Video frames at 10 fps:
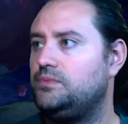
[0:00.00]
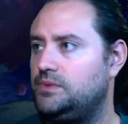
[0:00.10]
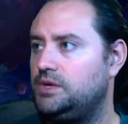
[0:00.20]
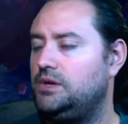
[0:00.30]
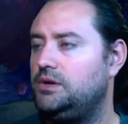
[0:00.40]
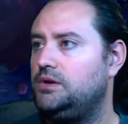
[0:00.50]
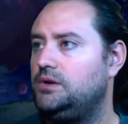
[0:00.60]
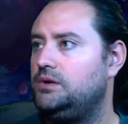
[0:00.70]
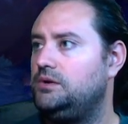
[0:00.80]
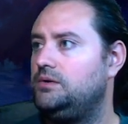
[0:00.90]

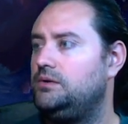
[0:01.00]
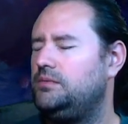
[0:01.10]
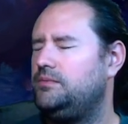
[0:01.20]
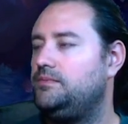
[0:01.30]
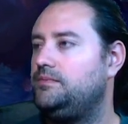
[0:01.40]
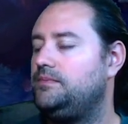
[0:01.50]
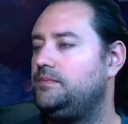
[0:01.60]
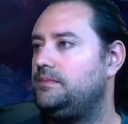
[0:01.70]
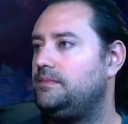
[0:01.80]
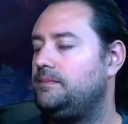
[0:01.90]

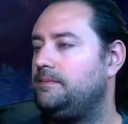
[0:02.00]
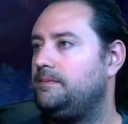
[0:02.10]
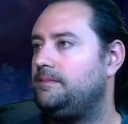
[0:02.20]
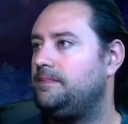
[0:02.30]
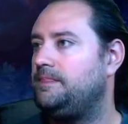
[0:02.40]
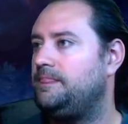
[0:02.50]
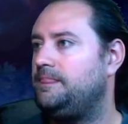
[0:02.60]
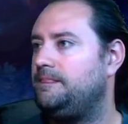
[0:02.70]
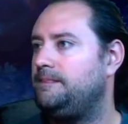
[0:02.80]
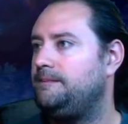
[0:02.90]

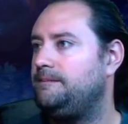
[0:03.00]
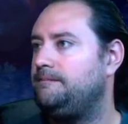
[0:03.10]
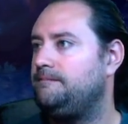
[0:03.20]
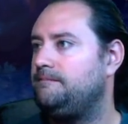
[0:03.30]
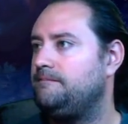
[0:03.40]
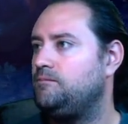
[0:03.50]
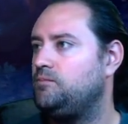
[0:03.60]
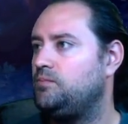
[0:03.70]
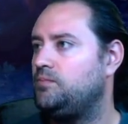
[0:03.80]
(silence)